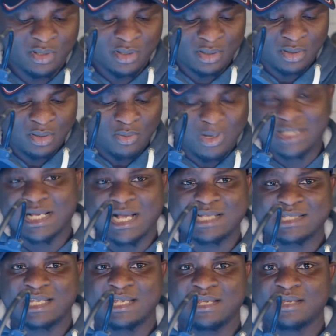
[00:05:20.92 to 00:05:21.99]
what you
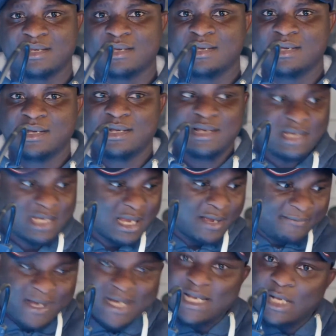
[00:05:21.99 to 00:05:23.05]
say ya
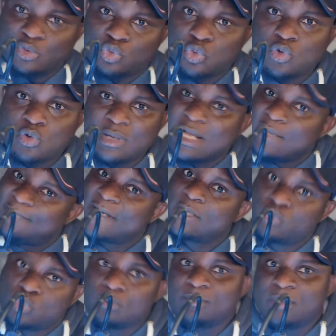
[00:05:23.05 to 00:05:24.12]
fa de to no emfa
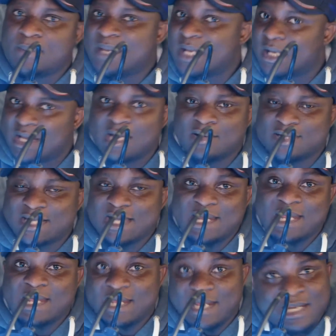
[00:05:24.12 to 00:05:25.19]
to bebi e say
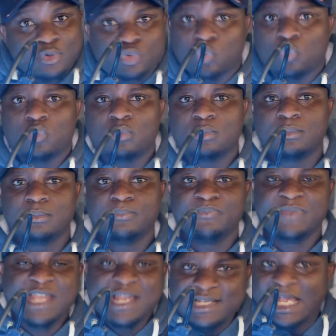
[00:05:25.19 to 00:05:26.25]
de e de to
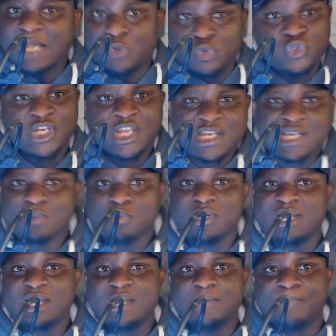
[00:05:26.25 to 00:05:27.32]
ye nya hwehwe ni mu ni
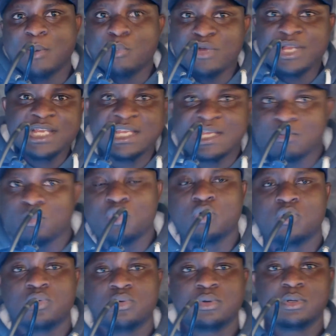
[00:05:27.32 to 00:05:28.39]
nipa mu yi mu no
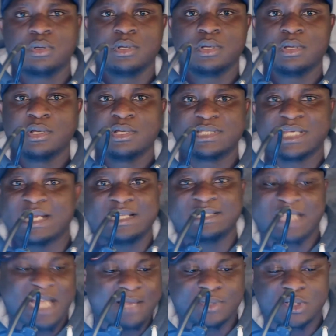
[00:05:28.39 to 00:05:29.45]
seven
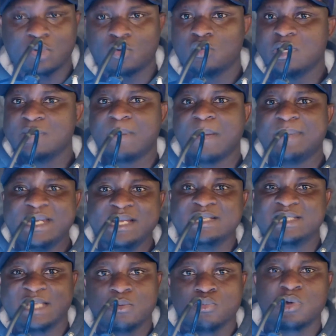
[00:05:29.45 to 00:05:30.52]
times no nipa bi di
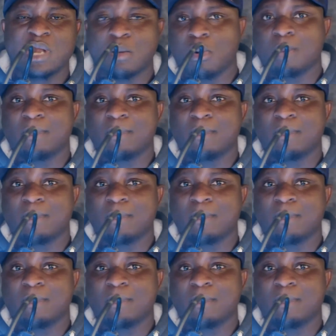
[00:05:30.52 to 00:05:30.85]
sewu na mo